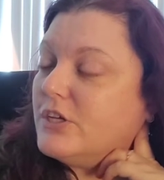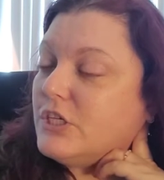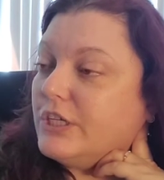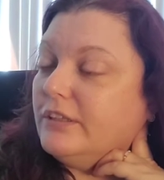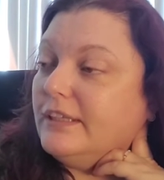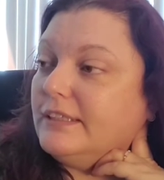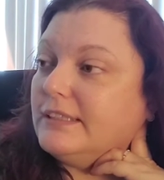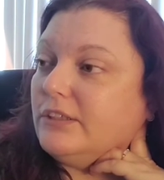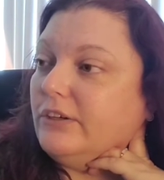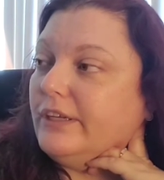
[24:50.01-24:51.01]
She
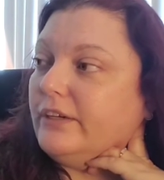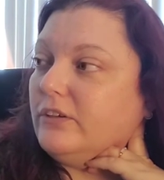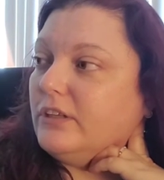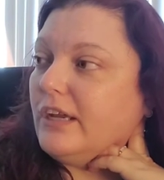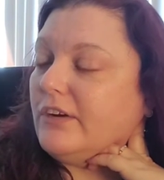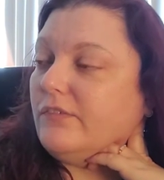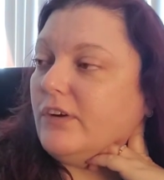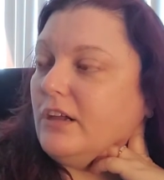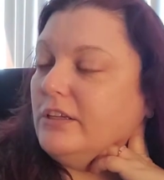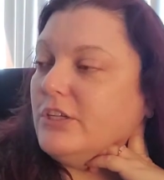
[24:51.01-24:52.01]
lets her inner light
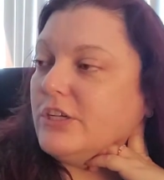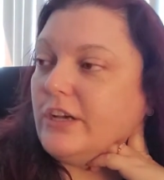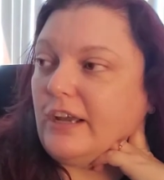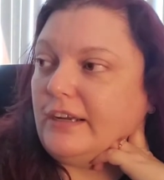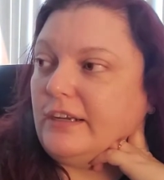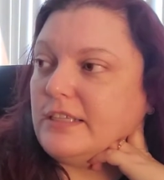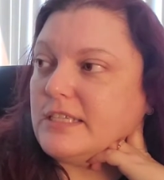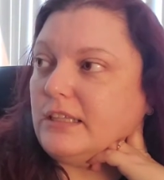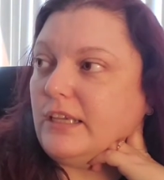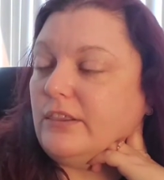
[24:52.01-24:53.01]
of knowledge and
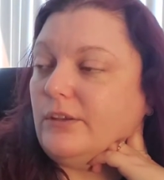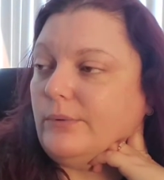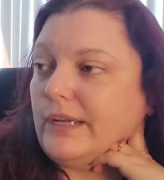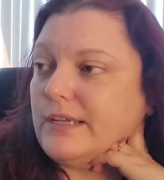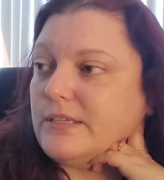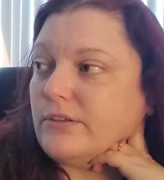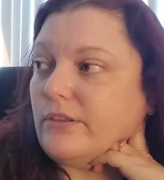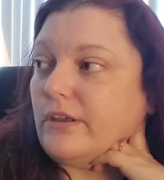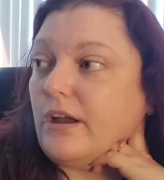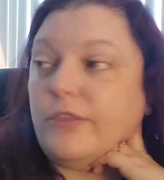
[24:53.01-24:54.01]
guidance lead the way
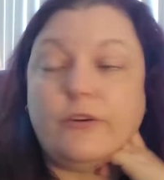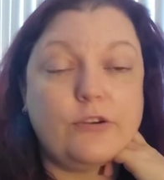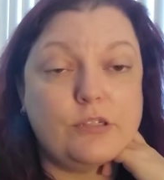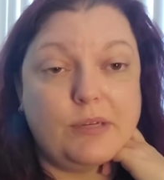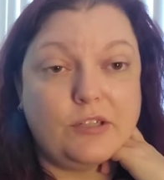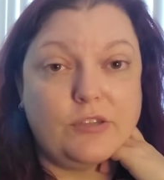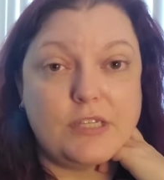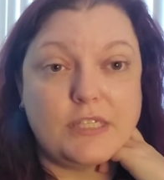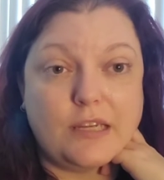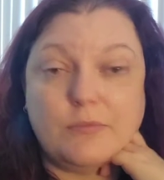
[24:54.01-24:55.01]
so that others may do
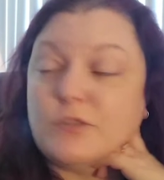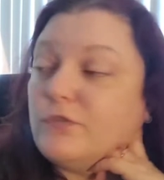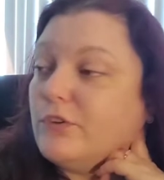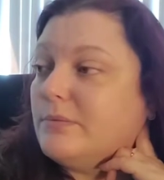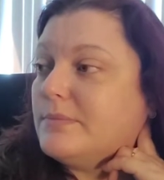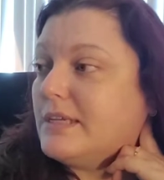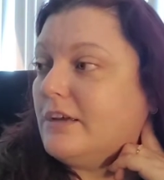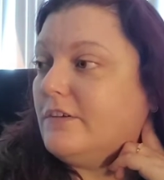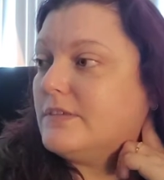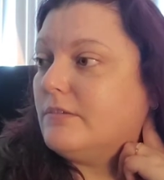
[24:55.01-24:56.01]
the same for
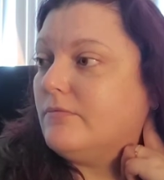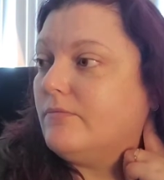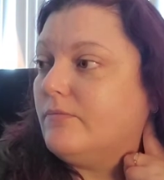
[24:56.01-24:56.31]
themselves.